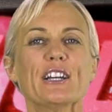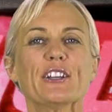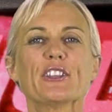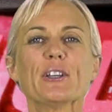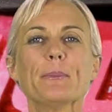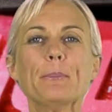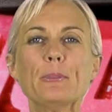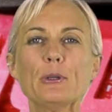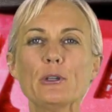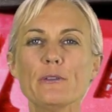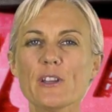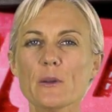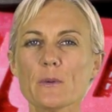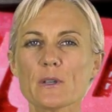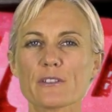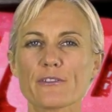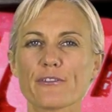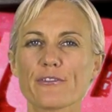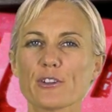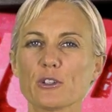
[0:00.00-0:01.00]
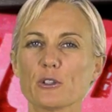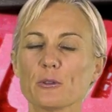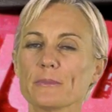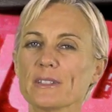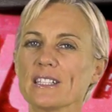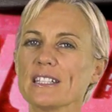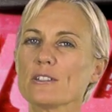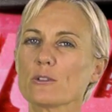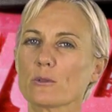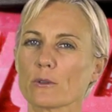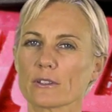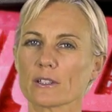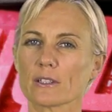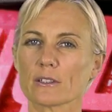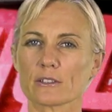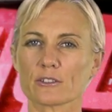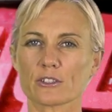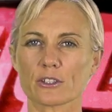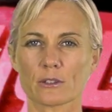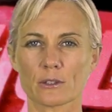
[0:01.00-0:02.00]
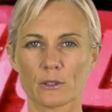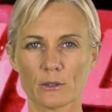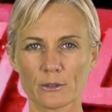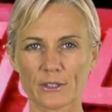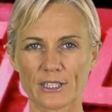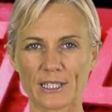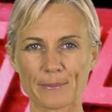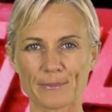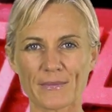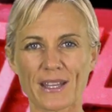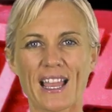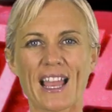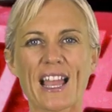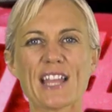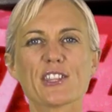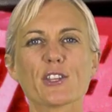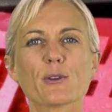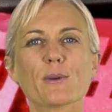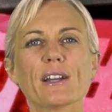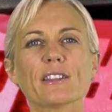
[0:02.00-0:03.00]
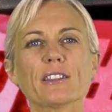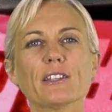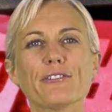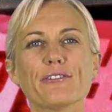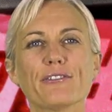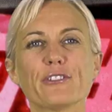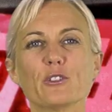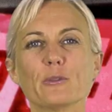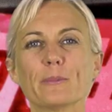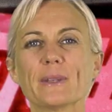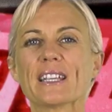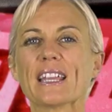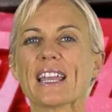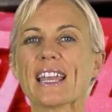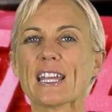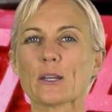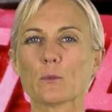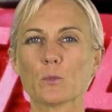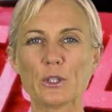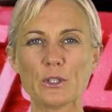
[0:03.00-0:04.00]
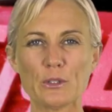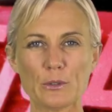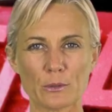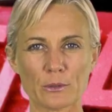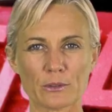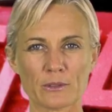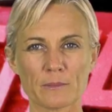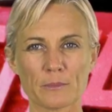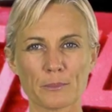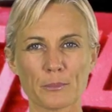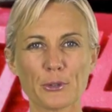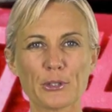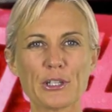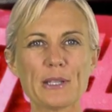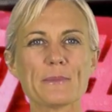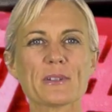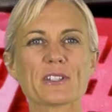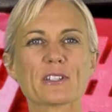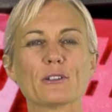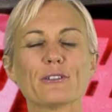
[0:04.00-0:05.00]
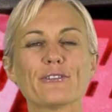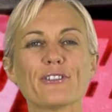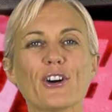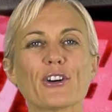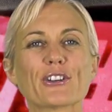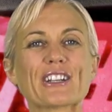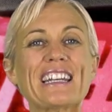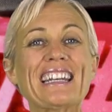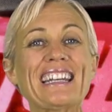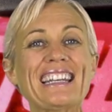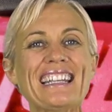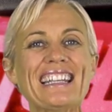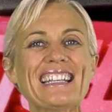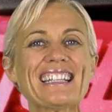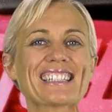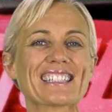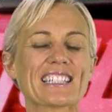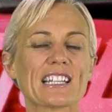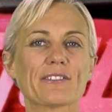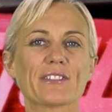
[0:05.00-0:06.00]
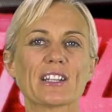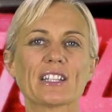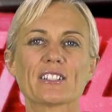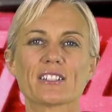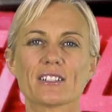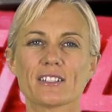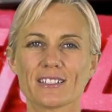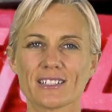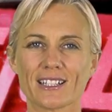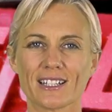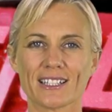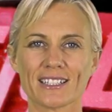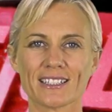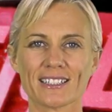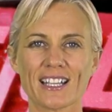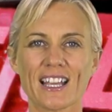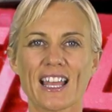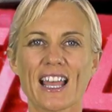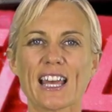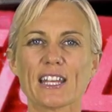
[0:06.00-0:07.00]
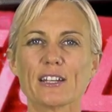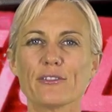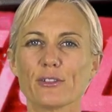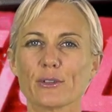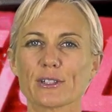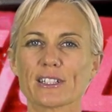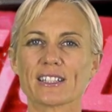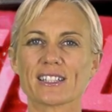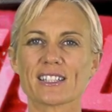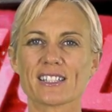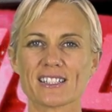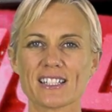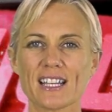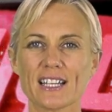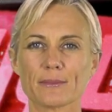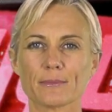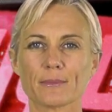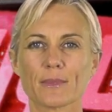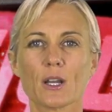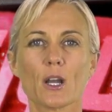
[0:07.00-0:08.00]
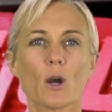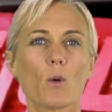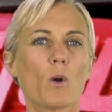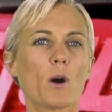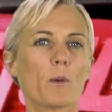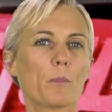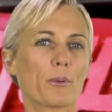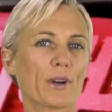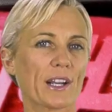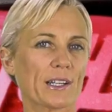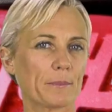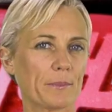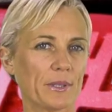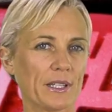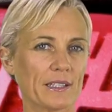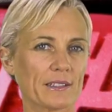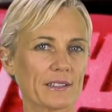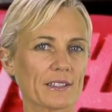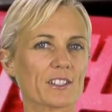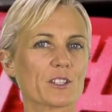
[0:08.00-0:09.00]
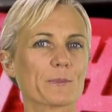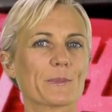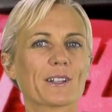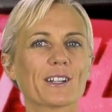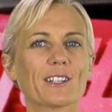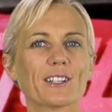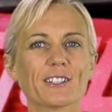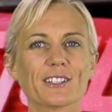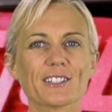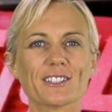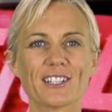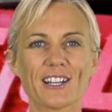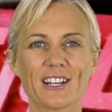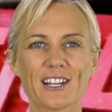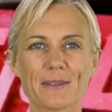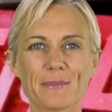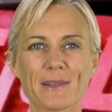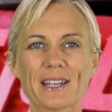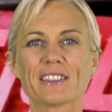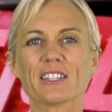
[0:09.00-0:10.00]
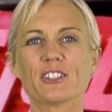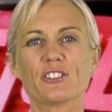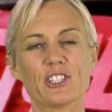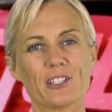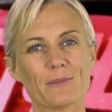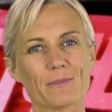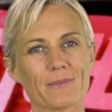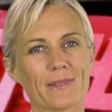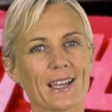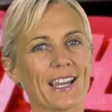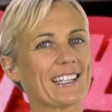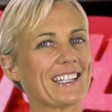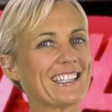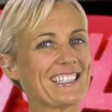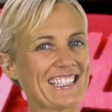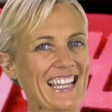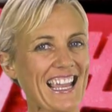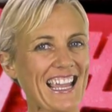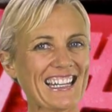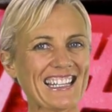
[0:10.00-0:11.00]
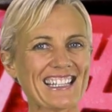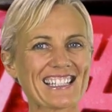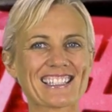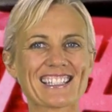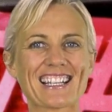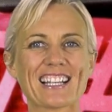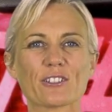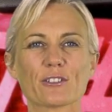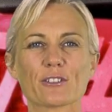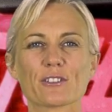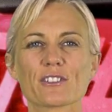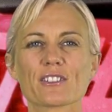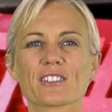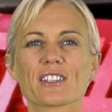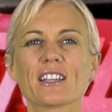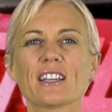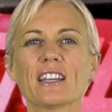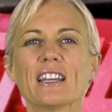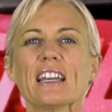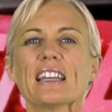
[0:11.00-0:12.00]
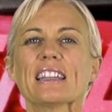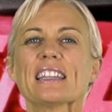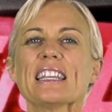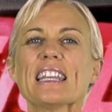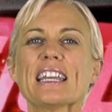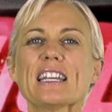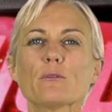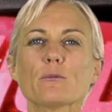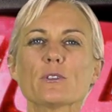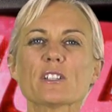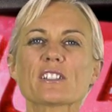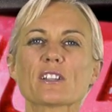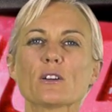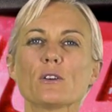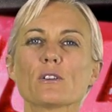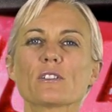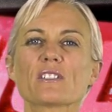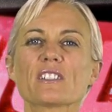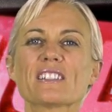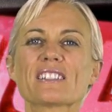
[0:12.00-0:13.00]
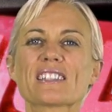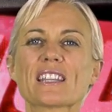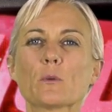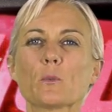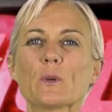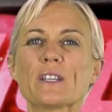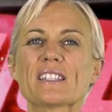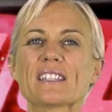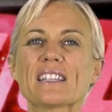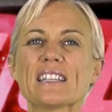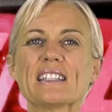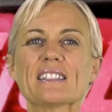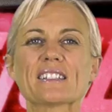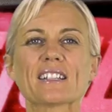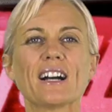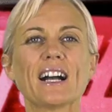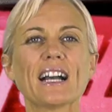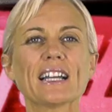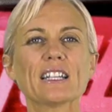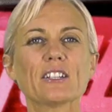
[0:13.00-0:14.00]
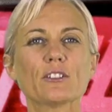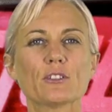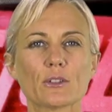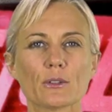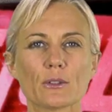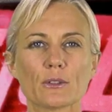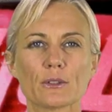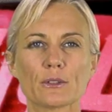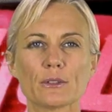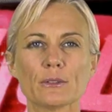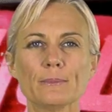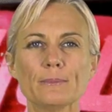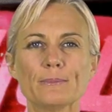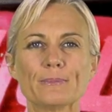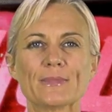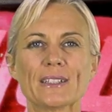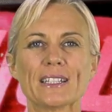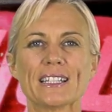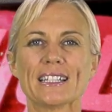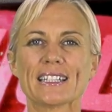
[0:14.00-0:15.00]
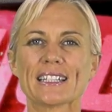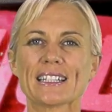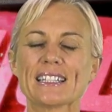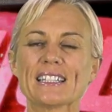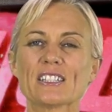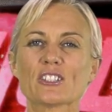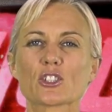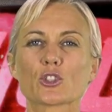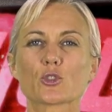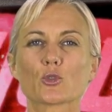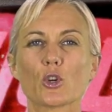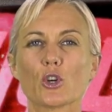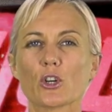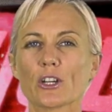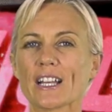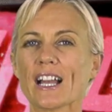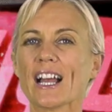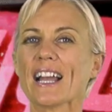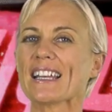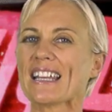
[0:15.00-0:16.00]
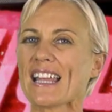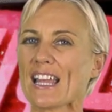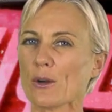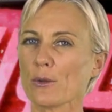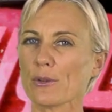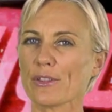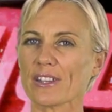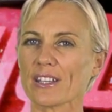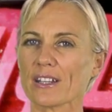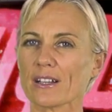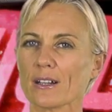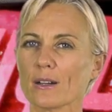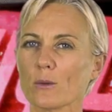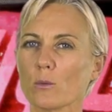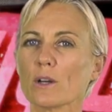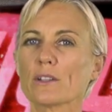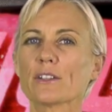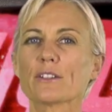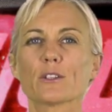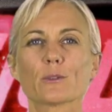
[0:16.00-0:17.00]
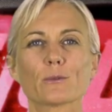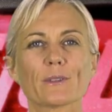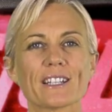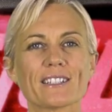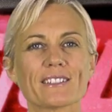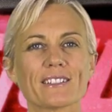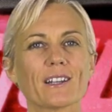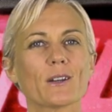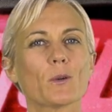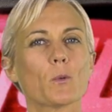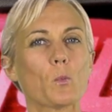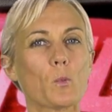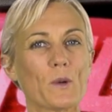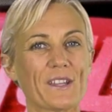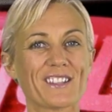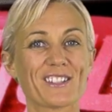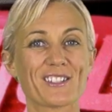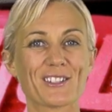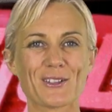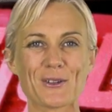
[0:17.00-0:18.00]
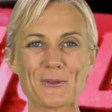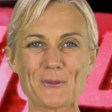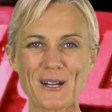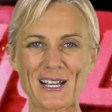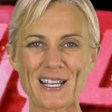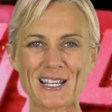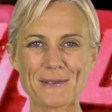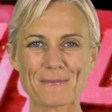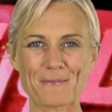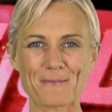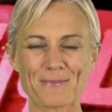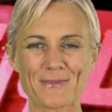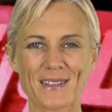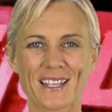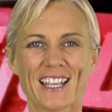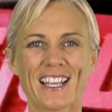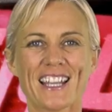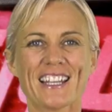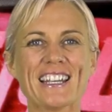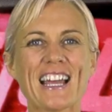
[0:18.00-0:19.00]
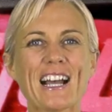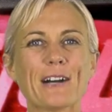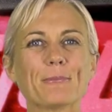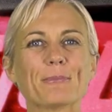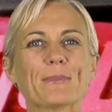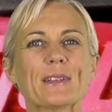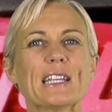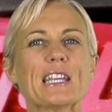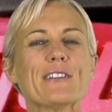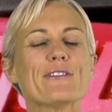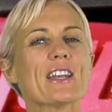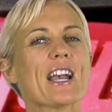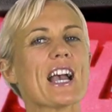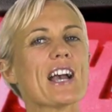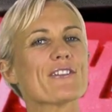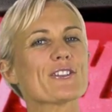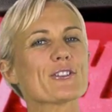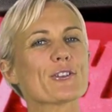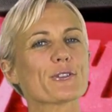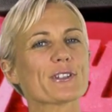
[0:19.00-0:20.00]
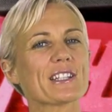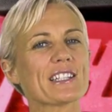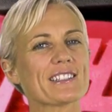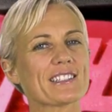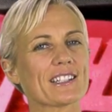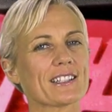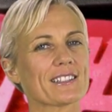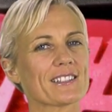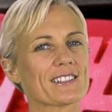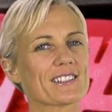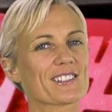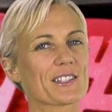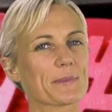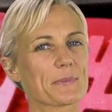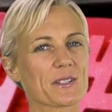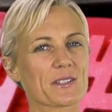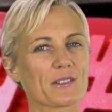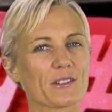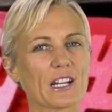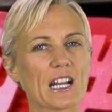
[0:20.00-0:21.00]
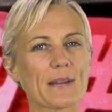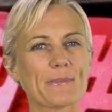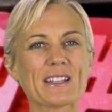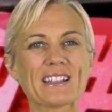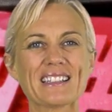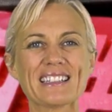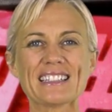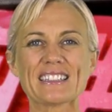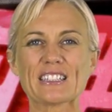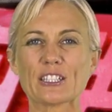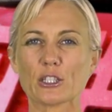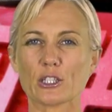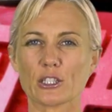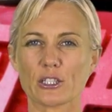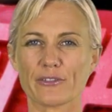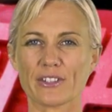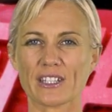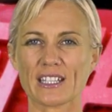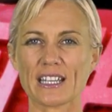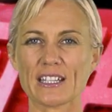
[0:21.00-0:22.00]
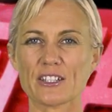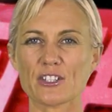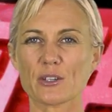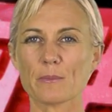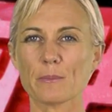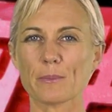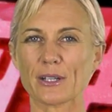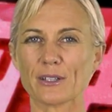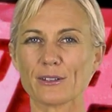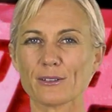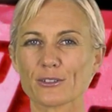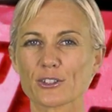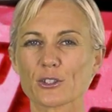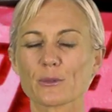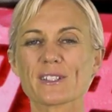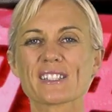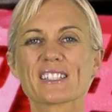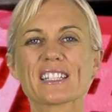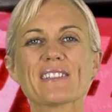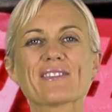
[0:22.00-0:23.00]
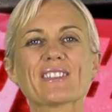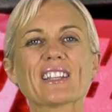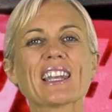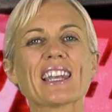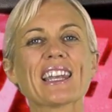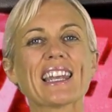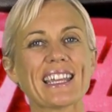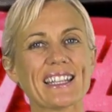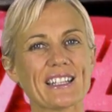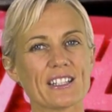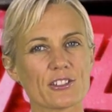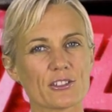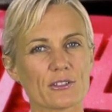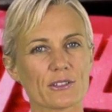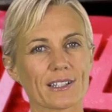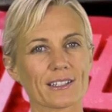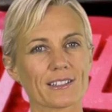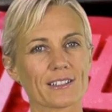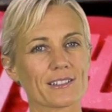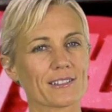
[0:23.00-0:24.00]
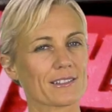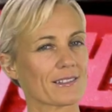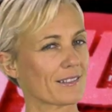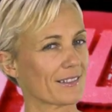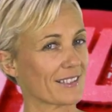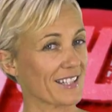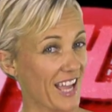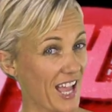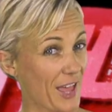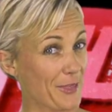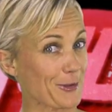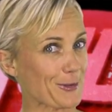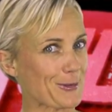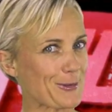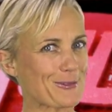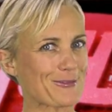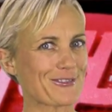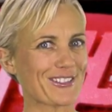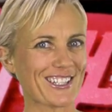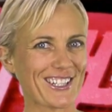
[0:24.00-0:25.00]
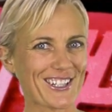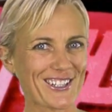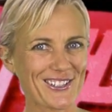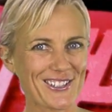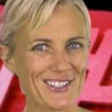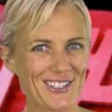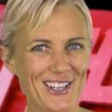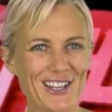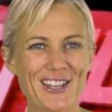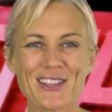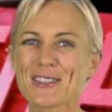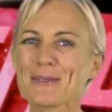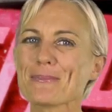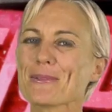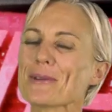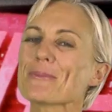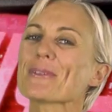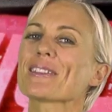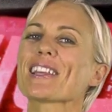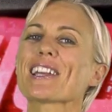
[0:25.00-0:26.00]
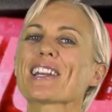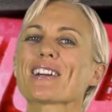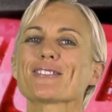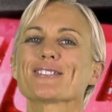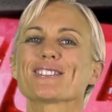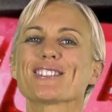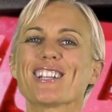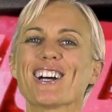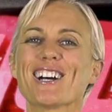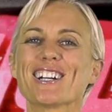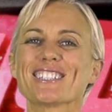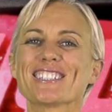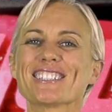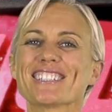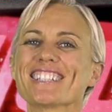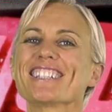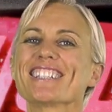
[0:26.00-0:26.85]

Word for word: The movie was filmed in chronological order, and throughout the filming, Edward Norton put himself on a near-starvation diet and avoided the sun, while Brad Pitt spent a lot of time at the gym and in tanning salons. The end result is that we see Tyler Durden getting stronger and healthier while the narrator withers away. Now, if you haven't already done it, subscribe and click the notification bell to receive the latest trailers and other cool videos the moment they are online.